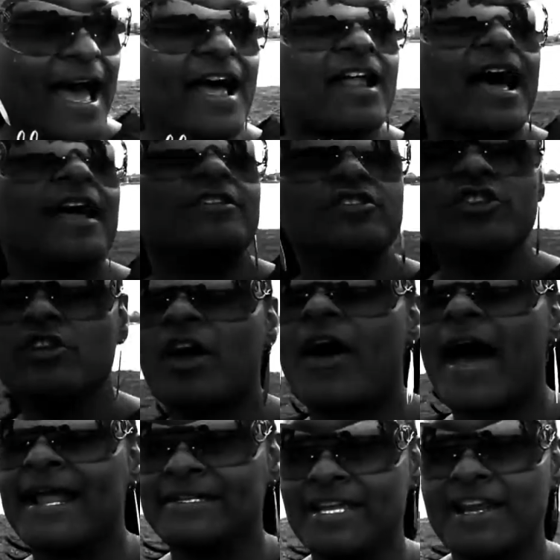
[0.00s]
You, I, I you, you know,
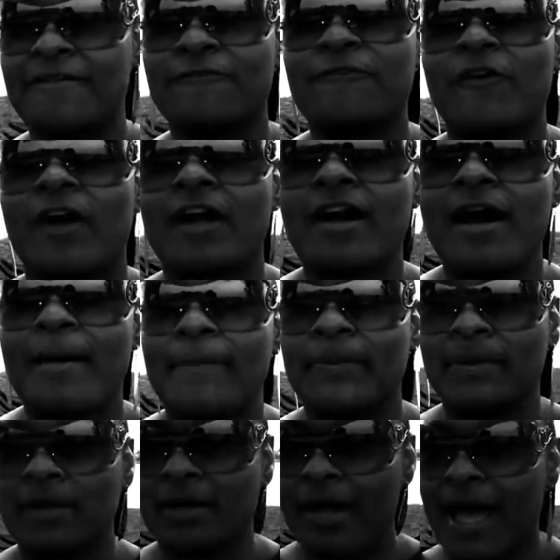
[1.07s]
I did it for a
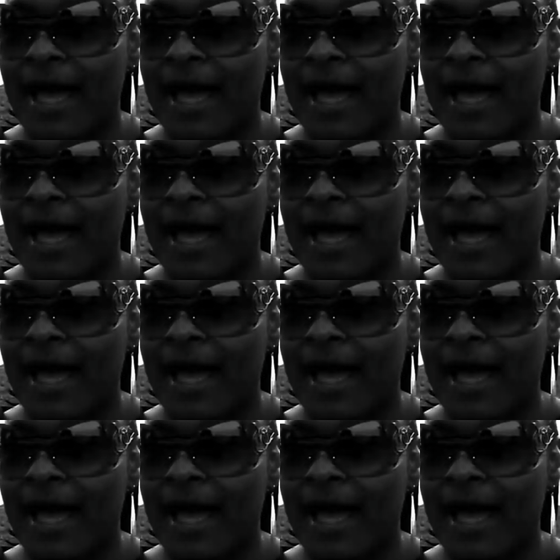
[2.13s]
couple of.